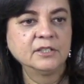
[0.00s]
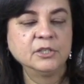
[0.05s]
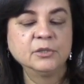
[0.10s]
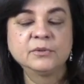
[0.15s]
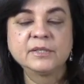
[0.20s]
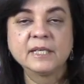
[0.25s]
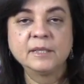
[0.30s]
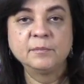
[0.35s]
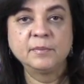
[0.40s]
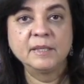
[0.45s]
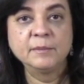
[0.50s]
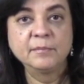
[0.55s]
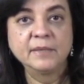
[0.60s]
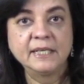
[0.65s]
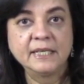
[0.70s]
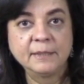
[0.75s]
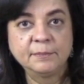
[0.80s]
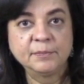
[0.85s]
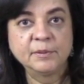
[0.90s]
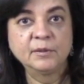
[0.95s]
you can be
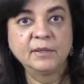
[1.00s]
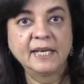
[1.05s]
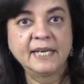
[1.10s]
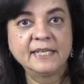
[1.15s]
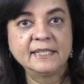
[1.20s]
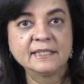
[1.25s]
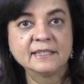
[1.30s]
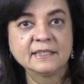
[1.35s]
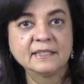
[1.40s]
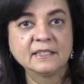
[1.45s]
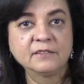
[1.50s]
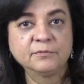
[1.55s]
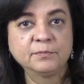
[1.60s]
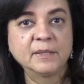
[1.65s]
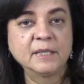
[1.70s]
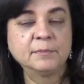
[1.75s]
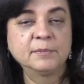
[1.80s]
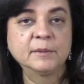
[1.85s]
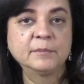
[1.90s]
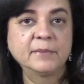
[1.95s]
manipulated
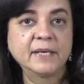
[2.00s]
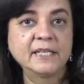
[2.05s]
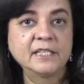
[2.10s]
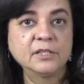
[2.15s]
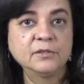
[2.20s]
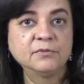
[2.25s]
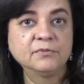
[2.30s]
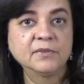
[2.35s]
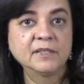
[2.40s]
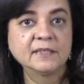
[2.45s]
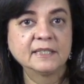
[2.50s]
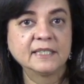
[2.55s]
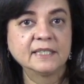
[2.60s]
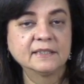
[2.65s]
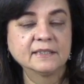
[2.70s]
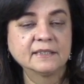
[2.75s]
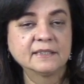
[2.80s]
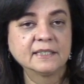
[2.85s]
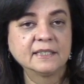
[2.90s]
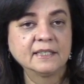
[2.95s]
if people make you feel
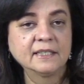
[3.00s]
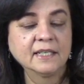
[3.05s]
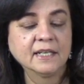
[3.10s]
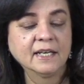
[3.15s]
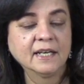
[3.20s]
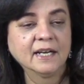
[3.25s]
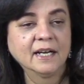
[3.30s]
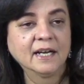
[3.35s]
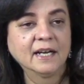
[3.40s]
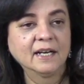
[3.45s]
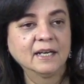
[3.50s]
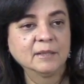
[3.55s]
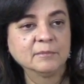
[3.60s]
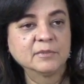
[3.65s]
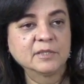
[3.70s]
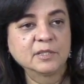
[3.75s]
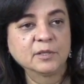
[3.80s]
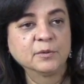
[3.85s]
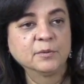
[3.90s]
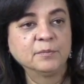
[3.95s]
guilty.
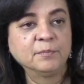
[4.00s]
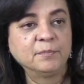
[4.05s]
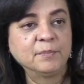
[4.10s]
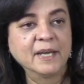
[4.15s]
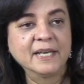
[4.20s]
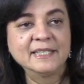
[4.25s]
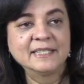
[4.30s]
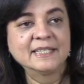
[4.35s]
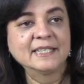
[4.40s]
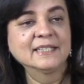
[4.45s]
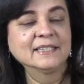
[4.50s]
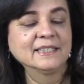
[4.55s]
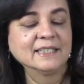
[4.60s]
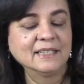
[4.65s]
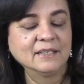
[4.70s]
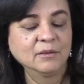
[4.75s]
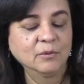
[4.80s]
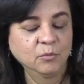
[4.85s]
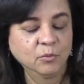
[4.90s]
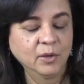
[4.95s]
Um, so
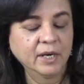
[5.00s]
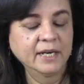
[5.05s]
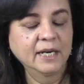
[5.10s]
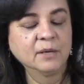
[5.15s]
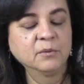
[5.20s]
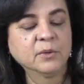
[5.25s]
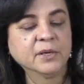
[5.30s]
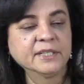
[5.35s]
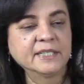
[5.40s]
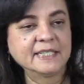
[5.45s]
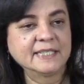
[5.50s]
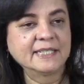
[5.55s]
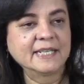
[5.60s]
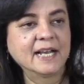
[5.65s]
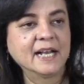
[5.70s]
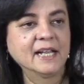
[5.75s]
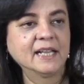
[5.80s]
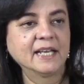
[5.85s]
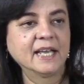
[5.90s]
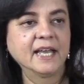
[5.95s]
basically, what I want to
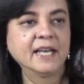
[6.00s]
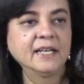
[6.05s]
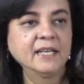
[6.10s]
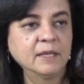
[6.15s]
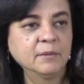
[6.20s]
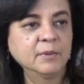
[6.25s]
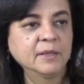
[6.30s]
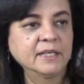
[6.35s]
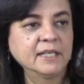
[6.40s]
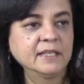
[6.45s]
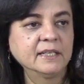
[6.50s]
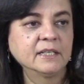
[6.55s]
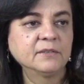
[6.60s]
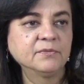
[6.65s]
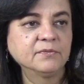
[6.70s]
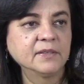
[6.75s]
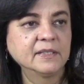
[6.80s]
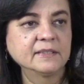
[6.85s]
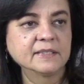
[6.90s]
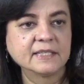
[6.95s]
tell anybody
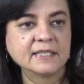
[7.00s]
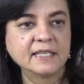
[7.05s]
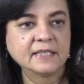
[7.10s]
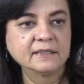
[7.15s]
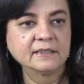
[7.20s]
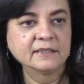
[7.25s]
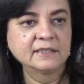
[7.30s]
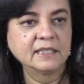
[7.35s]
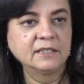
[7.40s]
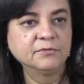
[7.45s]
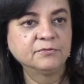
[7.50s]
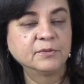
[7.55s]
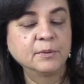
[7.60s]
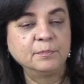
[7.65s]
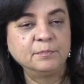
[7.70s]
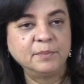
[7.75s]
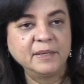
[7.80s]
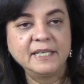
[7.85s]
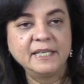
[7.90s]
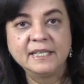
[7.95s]
that feels guilty for
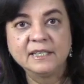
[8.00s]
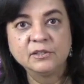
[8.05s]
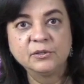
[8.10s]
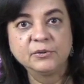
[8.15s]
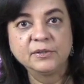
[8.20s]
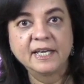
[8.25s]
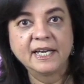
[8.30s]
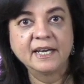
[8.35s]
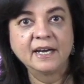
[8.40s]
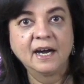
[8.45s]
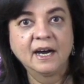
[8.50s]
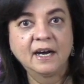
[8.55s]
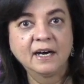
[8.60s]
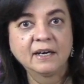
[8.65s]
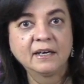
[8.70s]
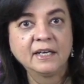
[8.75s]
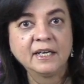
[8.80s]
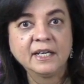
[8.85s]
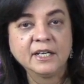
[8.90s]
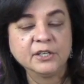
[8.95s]
being who they
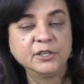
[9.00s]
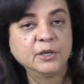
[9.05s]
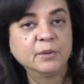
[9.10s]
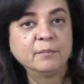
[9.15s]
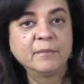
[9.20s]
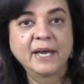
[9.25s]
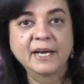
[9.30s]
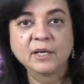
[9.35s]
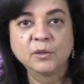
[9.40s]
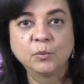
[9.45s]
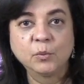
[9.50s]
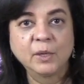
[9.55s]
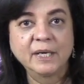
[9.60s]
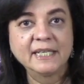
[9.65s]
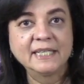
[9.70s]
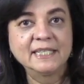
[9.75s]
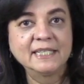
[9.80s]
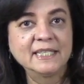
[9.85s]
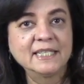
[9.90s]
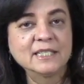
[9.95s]
are, no matter what
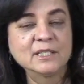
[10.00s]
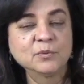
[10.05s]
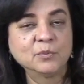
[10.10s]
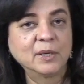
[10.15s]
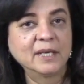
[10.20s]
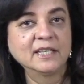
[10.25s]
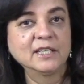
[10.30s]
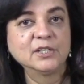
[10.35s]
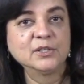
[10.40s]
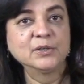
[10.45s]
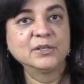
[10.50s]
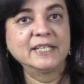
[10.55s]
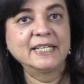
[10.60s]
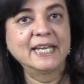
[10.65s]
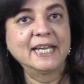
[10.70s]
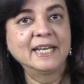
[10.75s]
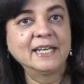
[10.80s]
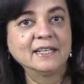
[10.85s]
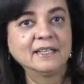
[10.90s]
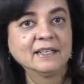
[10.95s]
it is, whether you're
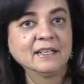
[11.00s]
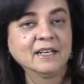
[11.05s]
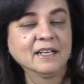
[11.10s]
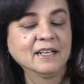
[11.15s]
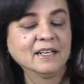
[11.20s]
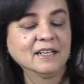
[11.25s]
gay,